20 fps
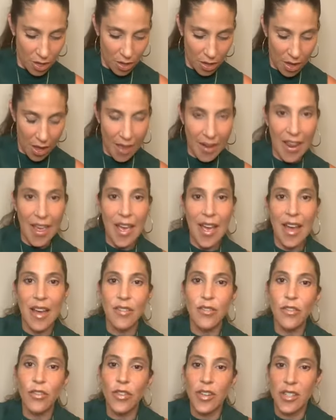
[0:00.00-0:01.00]
at
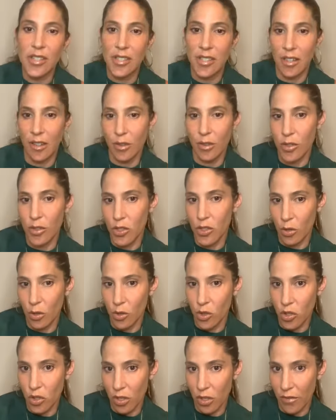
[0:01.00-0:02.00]
every single
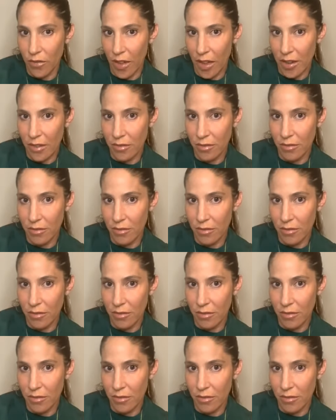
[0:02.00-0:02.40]
social event